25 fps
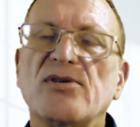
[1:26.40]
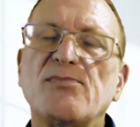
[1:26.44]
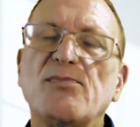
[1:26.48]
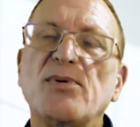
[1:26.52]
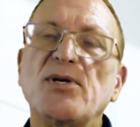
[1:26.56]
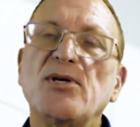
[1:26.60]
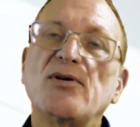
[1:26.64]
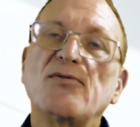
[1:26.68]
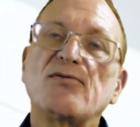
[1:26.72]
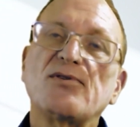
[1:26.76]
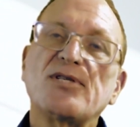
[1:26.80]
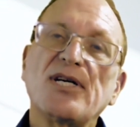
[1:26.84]
this
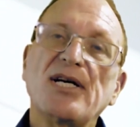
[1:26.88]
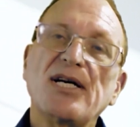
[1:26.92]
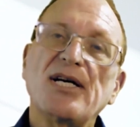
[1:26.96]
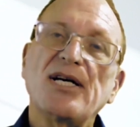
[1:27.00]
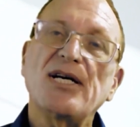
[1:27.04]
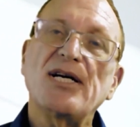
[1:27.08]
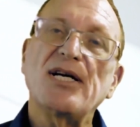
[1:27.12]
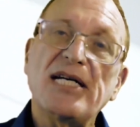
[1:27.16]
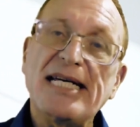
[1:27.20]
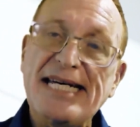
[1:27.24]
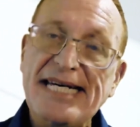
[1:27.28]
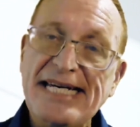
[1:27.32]
period of
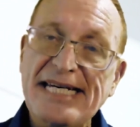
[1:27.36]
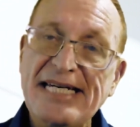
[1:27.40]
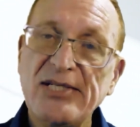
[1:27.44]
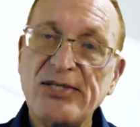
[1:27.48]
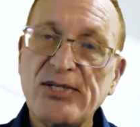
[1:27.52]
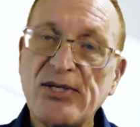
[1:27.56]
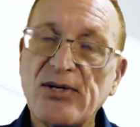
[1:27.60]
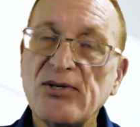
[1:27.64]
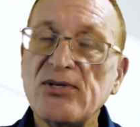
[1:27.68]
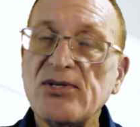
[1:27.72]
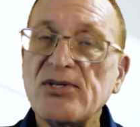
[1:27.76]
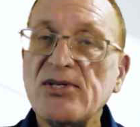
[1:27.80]
time that
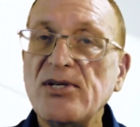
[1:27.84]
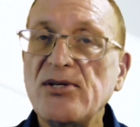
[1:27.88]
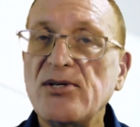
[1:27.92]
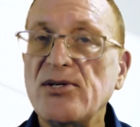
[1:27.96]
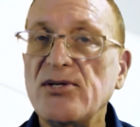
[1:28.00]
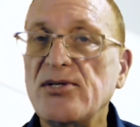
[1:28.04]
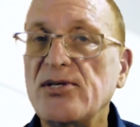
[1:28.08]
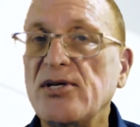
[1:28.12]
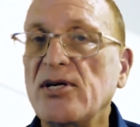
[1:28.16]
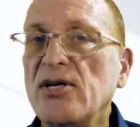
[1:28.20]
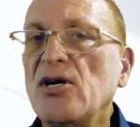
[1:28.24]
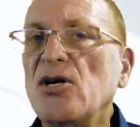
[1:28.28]
is
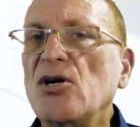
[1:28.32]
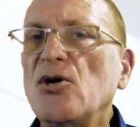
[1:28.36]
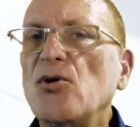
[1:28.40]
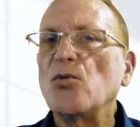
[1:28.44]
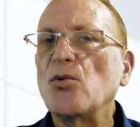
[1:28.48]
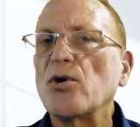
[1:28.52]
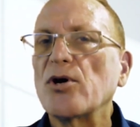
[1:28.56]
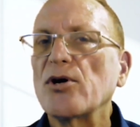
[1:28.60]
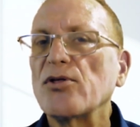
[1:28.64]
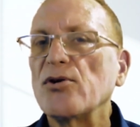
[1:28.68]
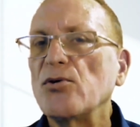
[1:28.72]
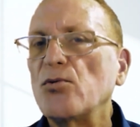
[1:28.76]
considered
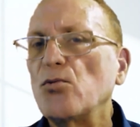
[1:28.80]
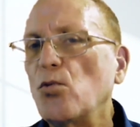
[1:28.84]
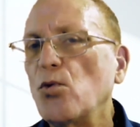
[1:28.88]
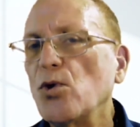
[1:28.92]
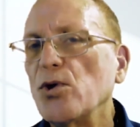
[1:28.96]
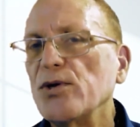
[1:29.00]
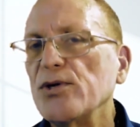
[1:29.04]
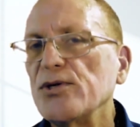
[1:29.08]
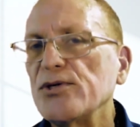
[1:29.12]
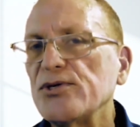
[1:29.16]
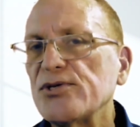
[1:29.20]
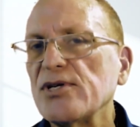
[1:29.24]
one of the
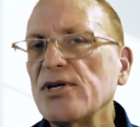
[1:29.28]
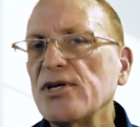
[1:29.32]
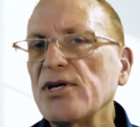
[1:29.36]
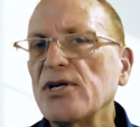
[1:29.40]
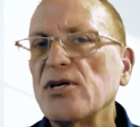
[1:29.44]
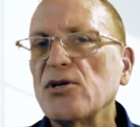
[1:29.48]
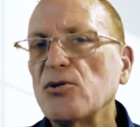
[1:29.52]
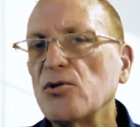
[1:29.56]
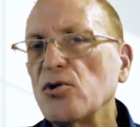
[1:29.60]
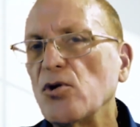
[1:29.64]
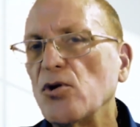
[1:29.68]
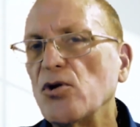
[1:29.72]
worst
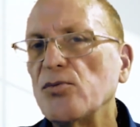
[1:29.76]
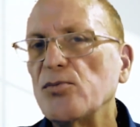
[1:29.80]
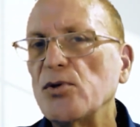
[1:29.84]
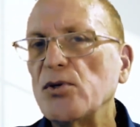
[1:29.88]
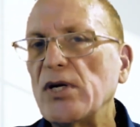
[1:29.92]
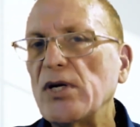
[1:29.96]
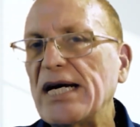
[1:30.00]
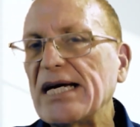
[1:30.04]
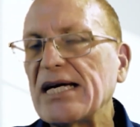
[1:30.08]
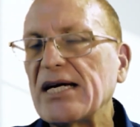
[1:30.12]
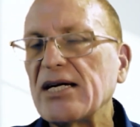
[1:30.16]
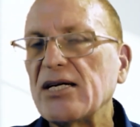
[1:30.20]

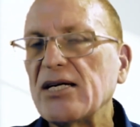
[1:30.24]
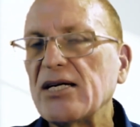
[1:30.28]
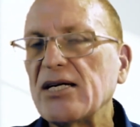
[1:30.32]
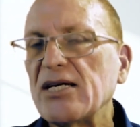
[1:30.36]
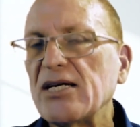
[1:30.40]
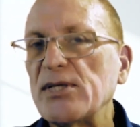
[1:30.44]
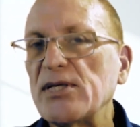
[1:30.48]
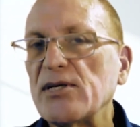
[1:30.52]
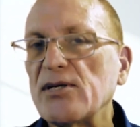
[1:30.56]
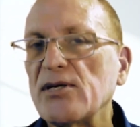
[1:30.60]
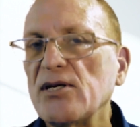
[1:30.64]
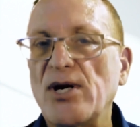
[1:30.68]
global
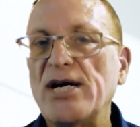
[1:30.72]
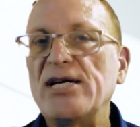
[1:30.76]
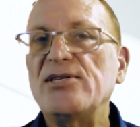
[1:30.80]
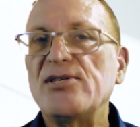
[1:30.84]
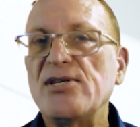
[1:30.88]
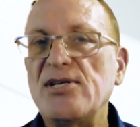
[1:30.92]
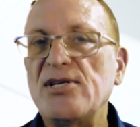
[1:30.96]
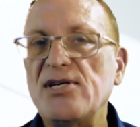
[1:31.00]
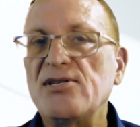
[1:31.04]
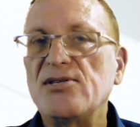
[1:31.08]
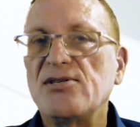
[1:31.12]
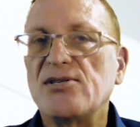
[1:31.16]
economic
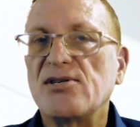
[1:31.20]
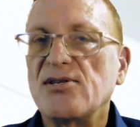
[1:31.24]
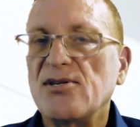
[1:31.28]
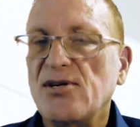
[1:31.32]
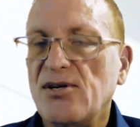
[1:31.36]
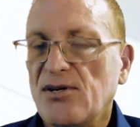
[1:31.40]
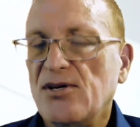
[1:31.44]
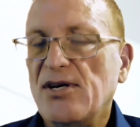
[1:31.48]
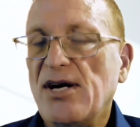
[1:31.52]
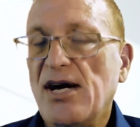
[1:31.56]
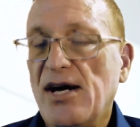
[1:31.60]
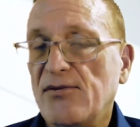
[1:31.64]
crises
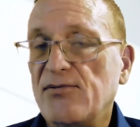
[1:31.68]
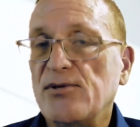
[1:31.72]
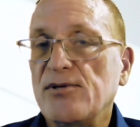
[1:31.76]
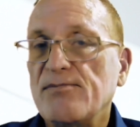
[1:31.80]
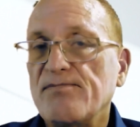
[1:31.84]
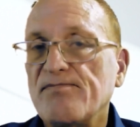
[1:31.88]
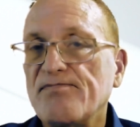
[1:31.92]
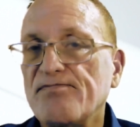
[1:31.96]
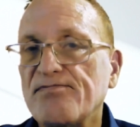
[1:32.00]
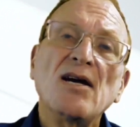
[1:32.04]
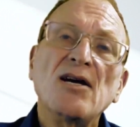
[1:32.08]
ever?